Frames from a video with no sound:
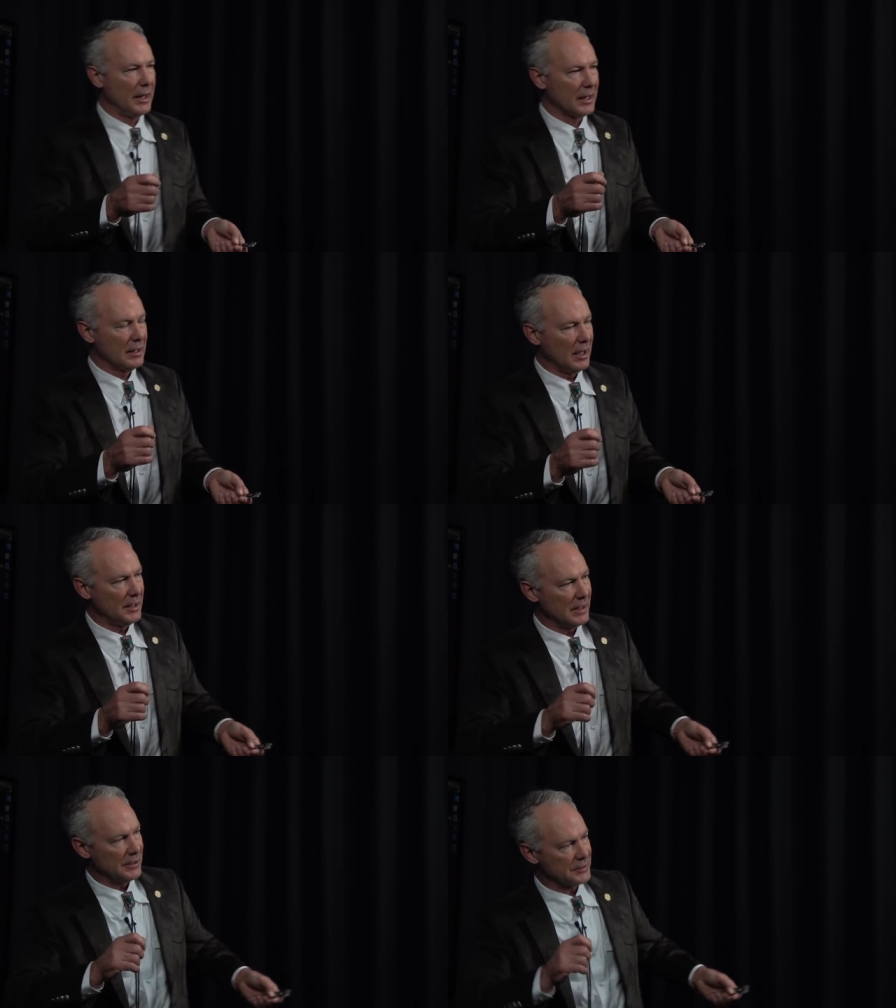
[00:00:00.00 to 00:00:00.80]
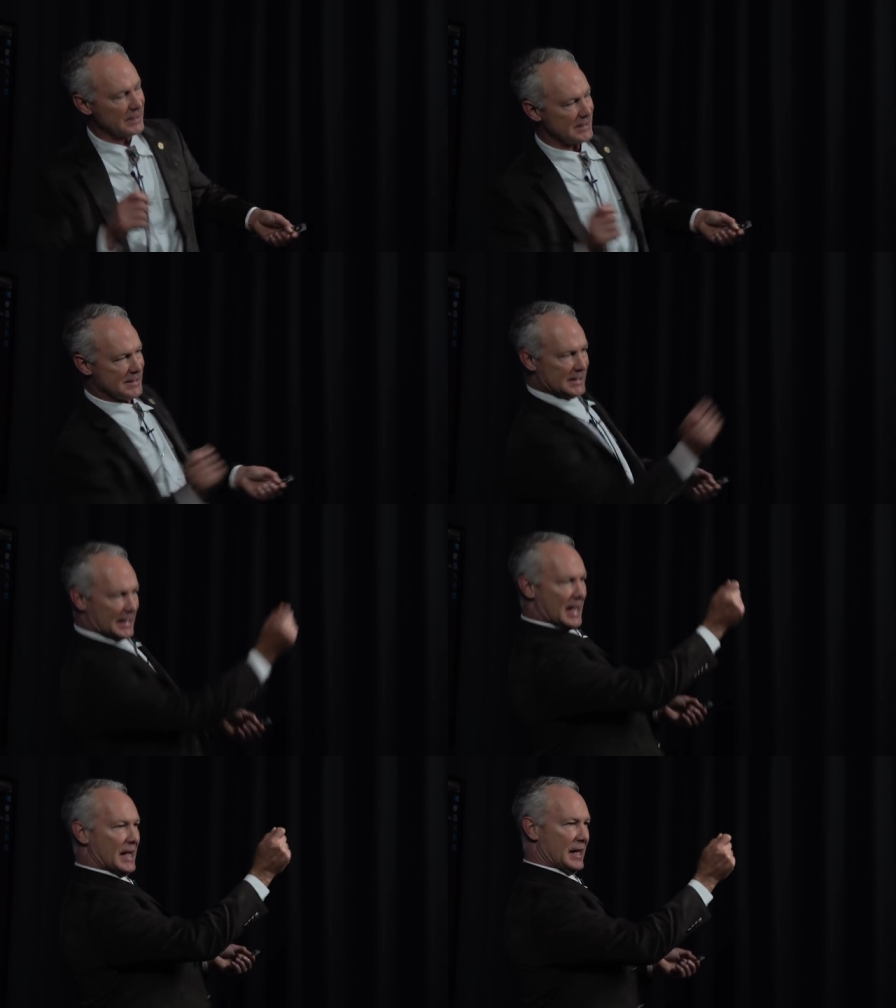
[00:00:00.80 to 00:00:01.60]
that condyle is going to
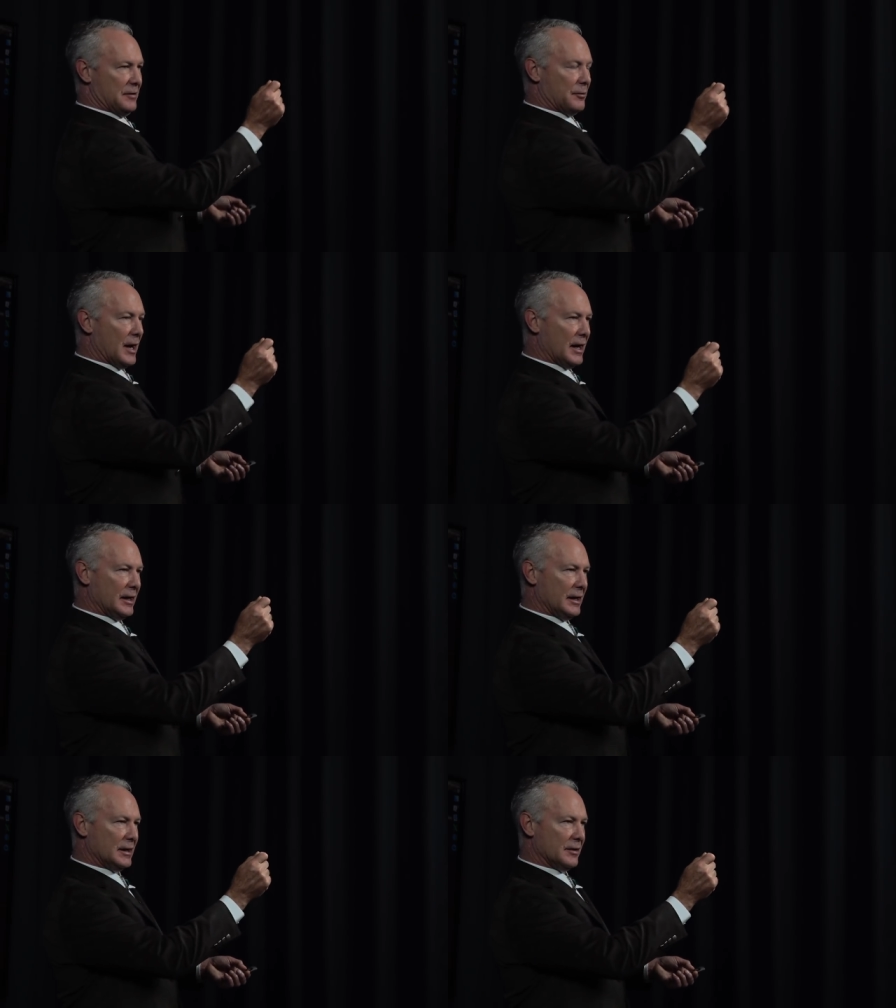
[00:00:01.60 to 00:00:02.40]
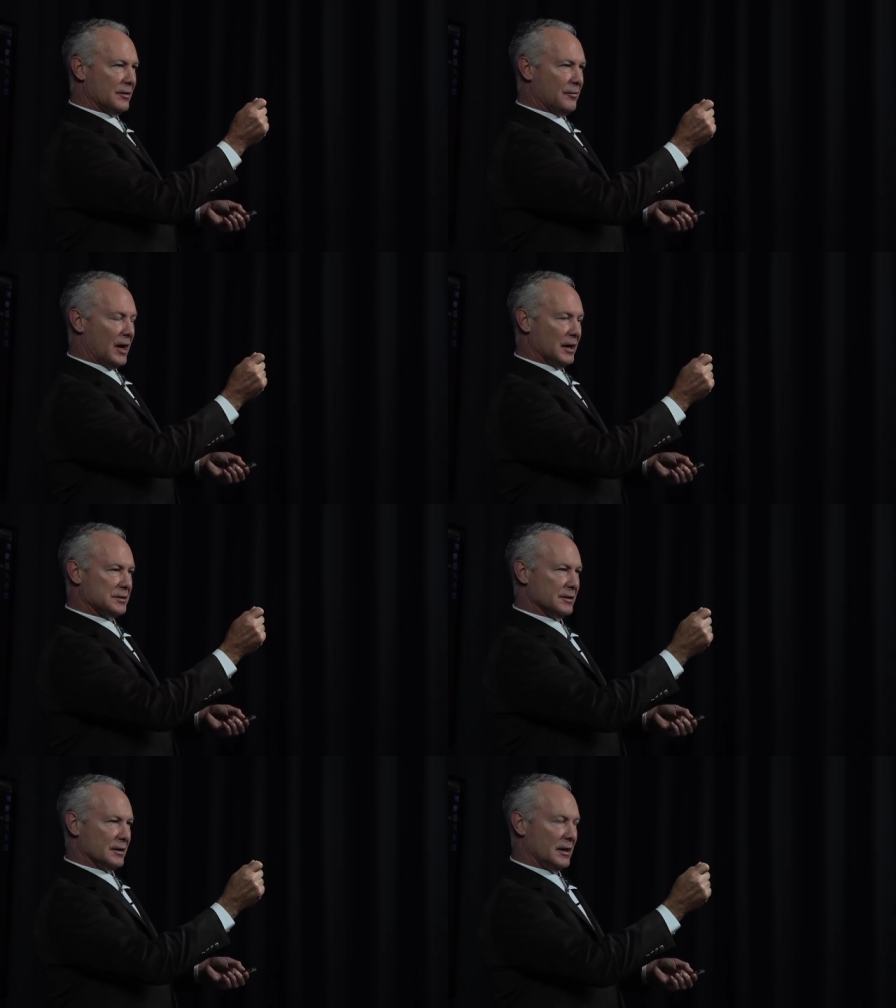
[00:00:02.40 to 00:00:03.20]
slide right into the
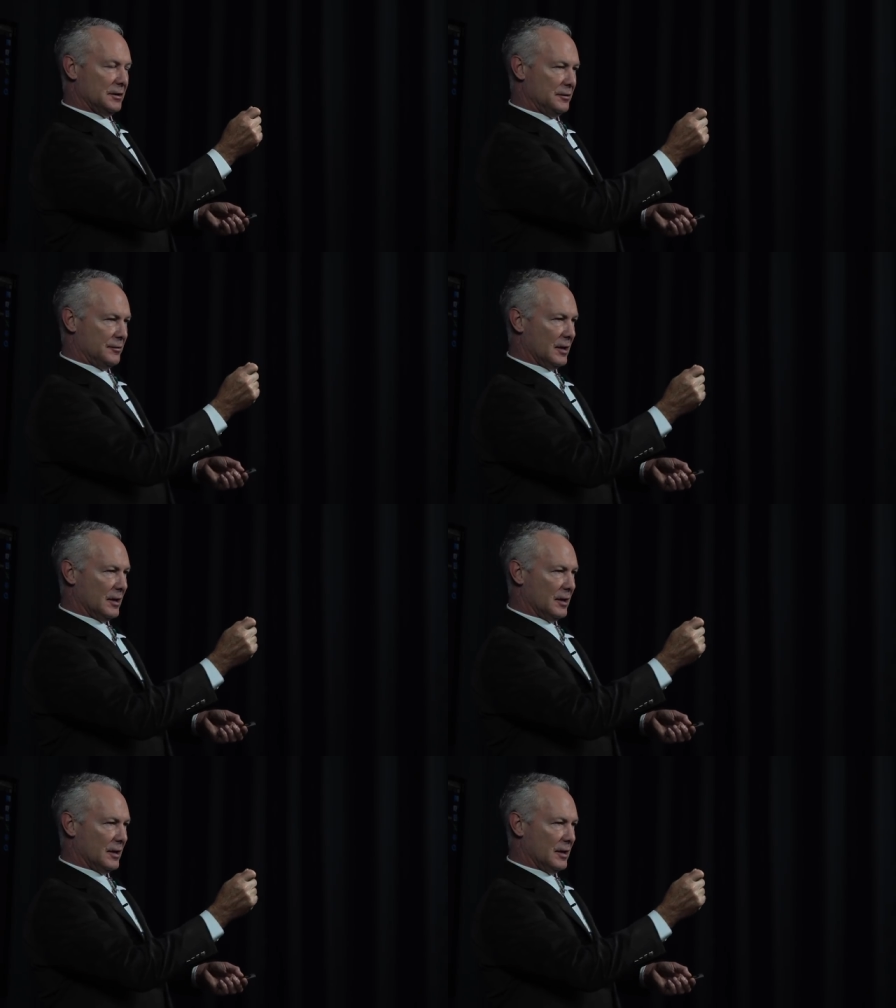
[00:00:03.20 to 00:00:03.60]
fossa and you've